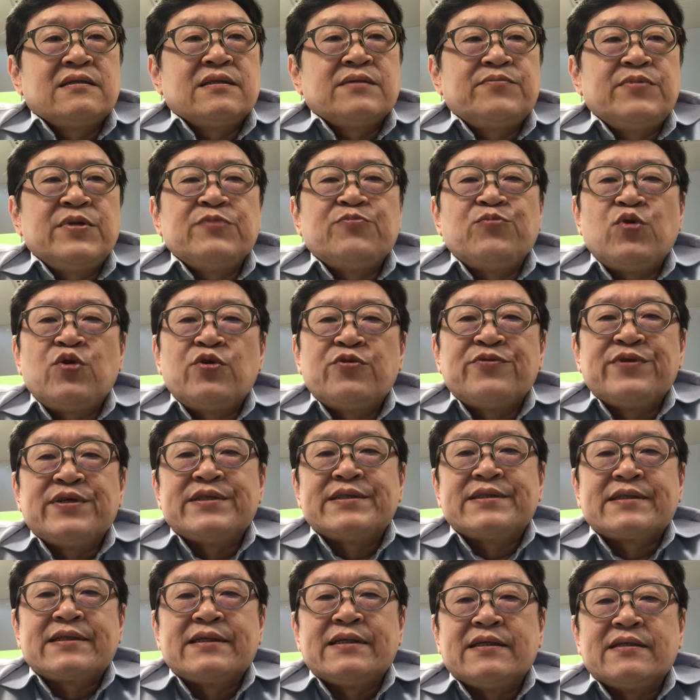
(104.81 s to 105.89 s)
a bit more
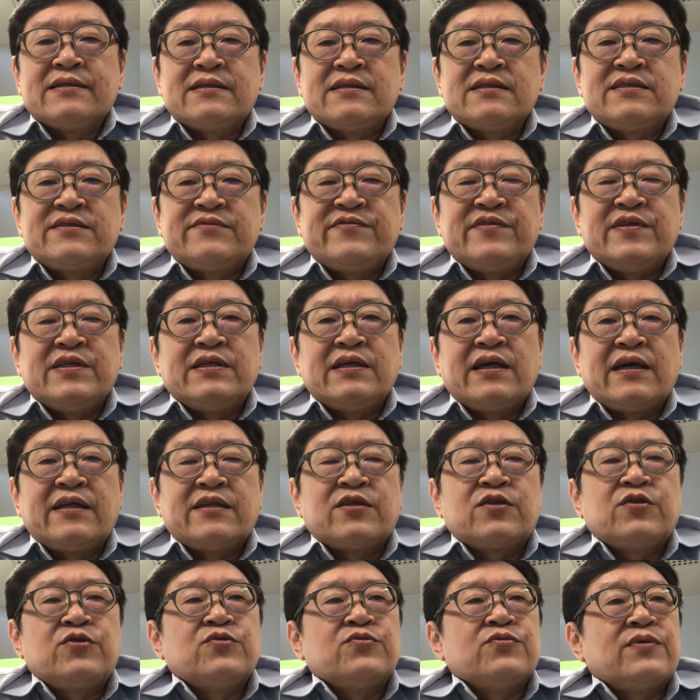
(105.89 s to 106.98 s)
risky, this
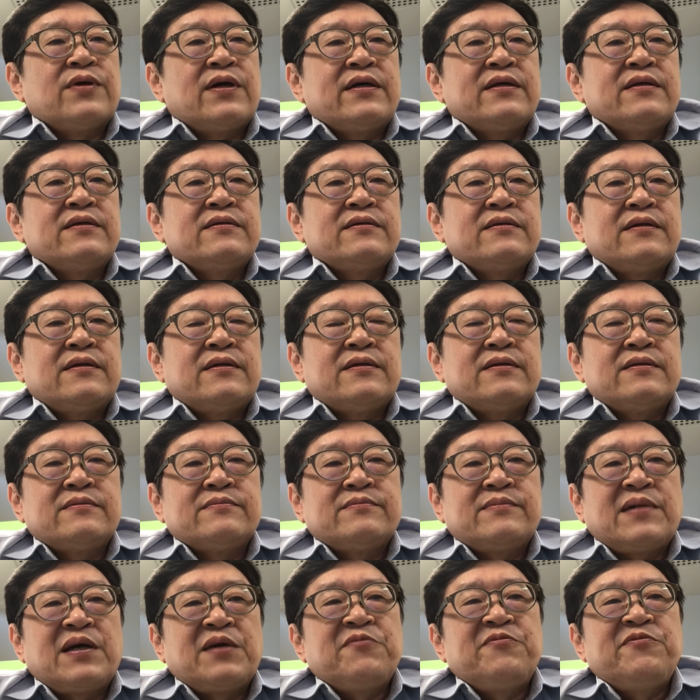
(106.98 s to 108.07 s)
VNQI.
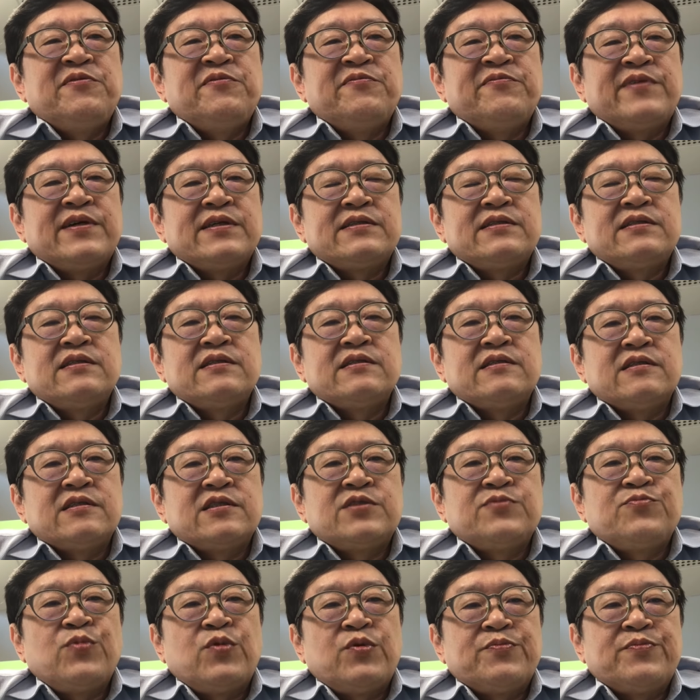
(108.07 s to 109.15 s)
I've invested a
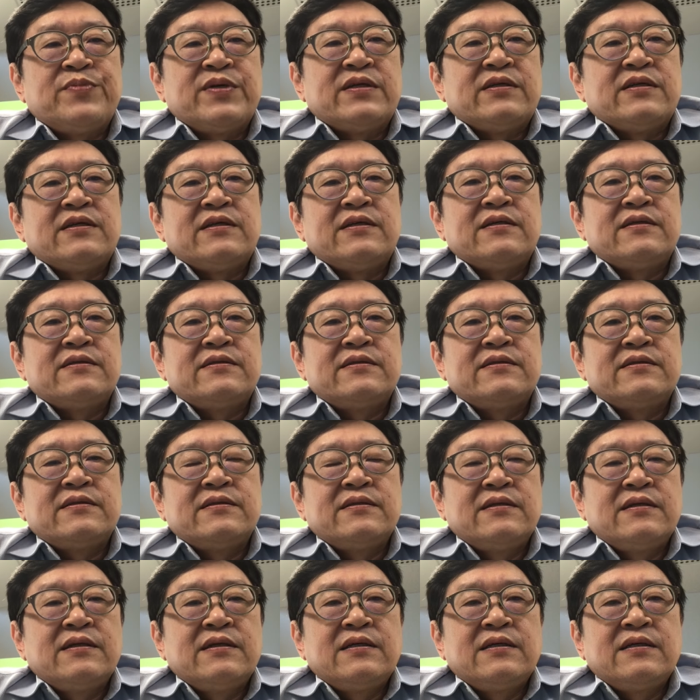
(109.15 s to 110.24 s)
small bit in it.
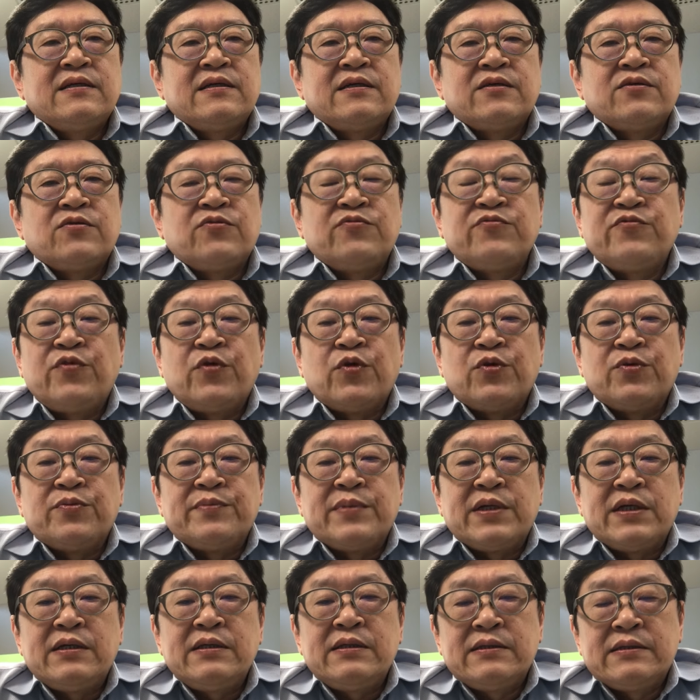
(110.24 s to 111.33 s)
Don't follow
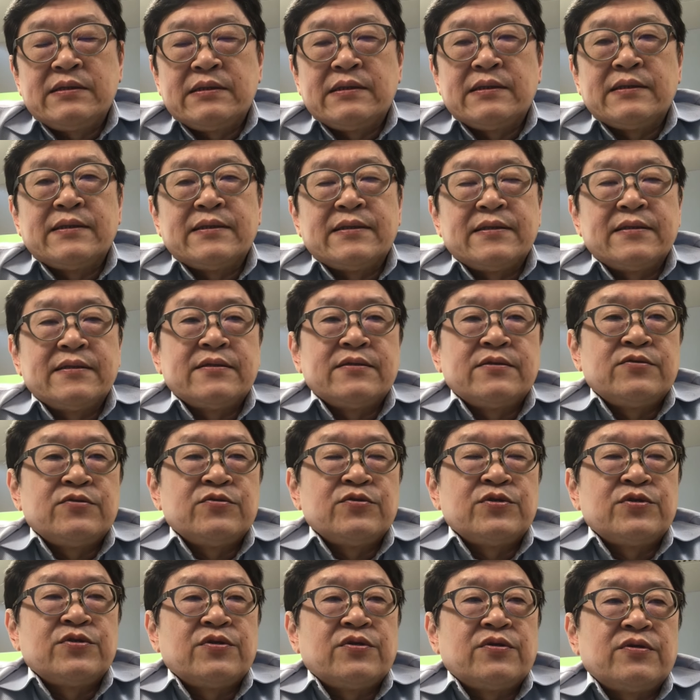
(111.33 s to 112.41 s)
me.
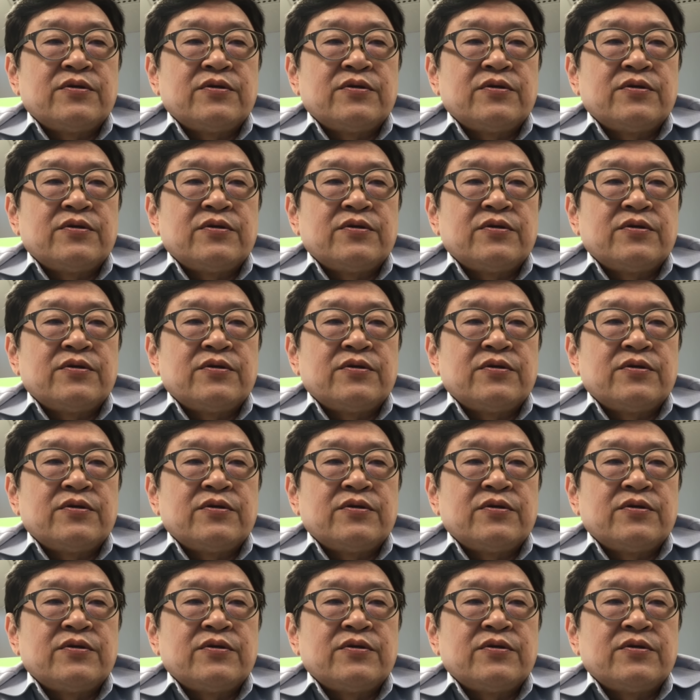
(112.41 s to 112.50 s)
Use